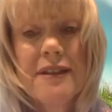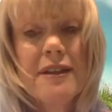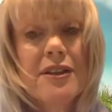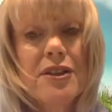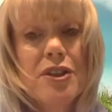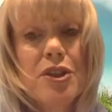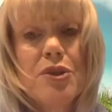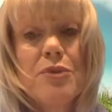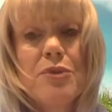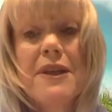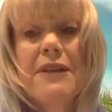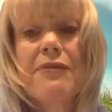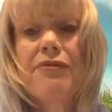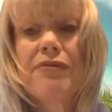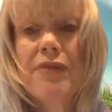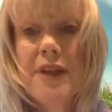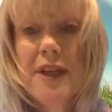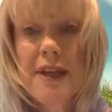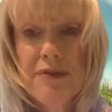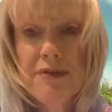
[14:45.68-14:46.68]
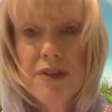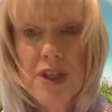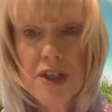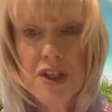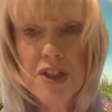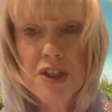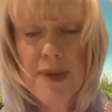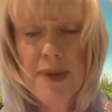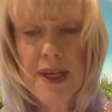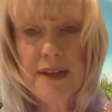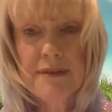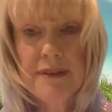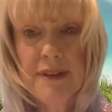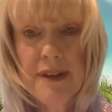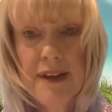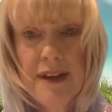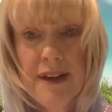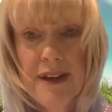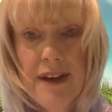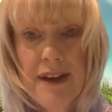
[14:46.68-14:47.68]
To be free of judgment,
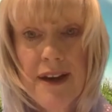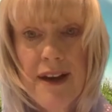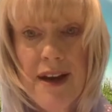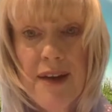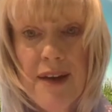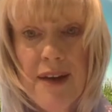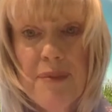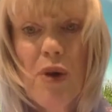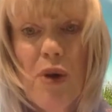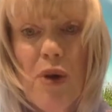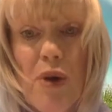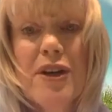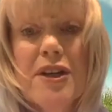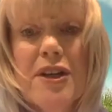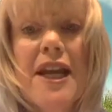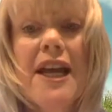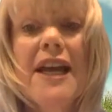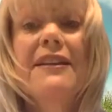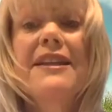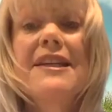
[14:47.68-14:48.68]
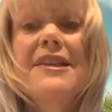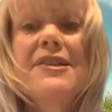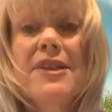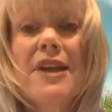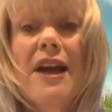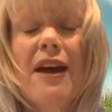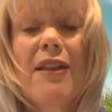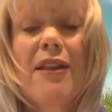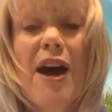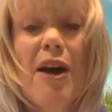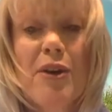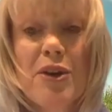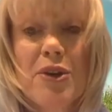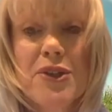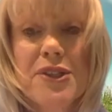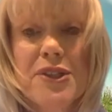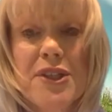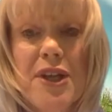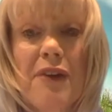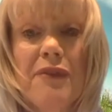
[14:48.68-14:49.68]
or at least allow
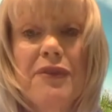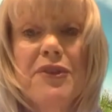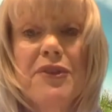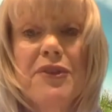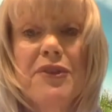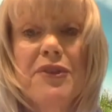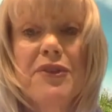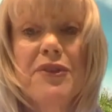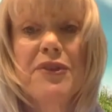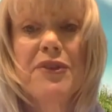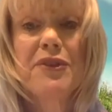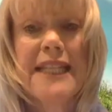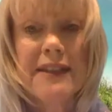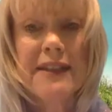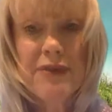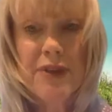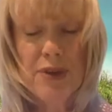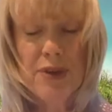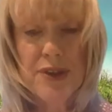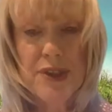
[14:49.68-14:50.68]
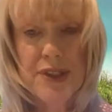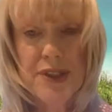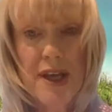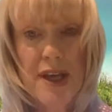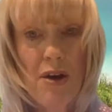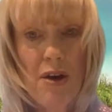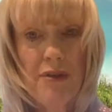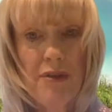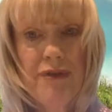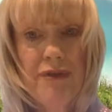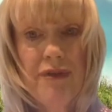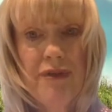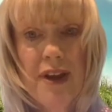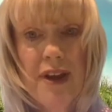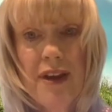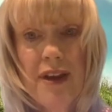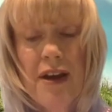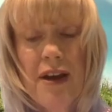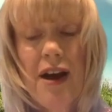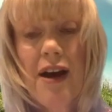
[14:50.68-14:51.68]
yourself to relieve yourself
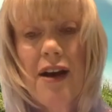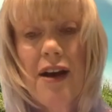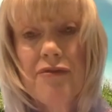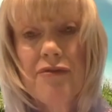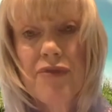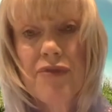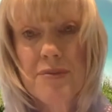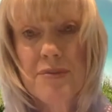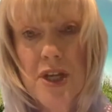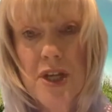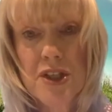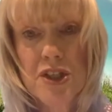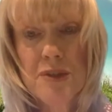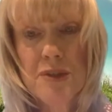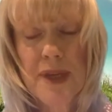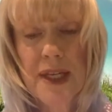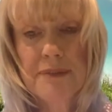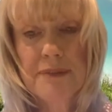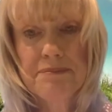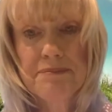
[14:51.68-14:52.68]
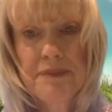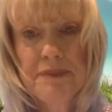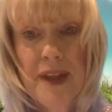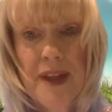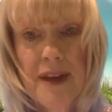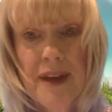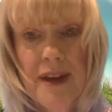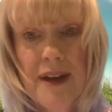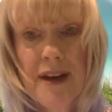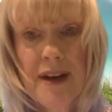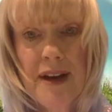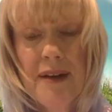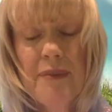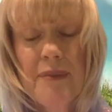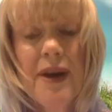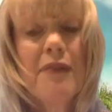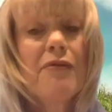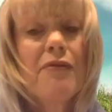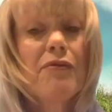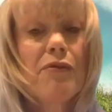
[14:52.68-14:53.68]
from judgment
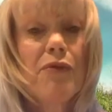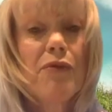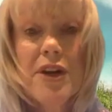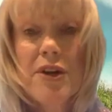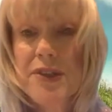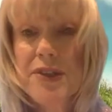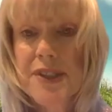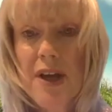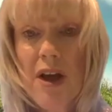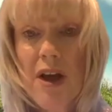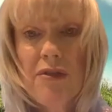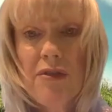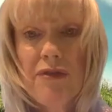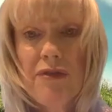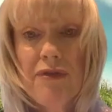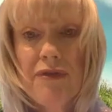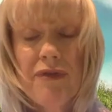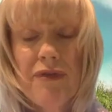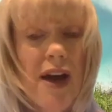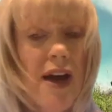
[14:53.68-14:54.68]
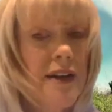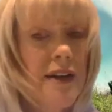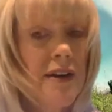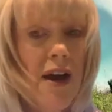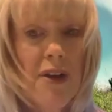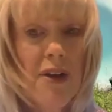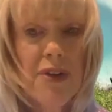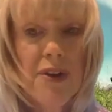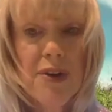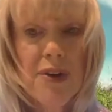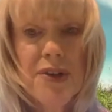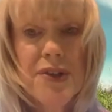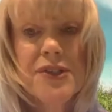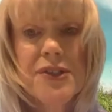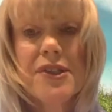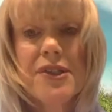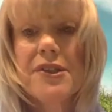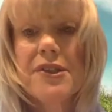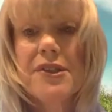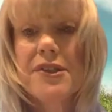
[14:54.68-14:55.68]
for yourself, on
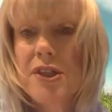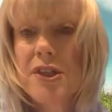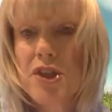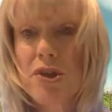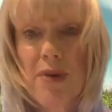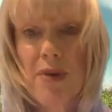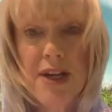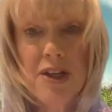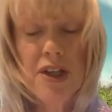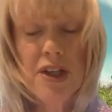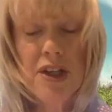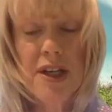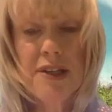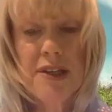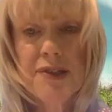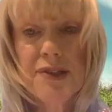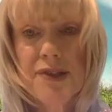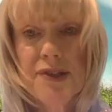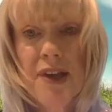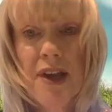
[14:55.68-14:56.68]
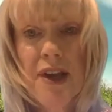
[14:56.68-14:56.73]
others, situations.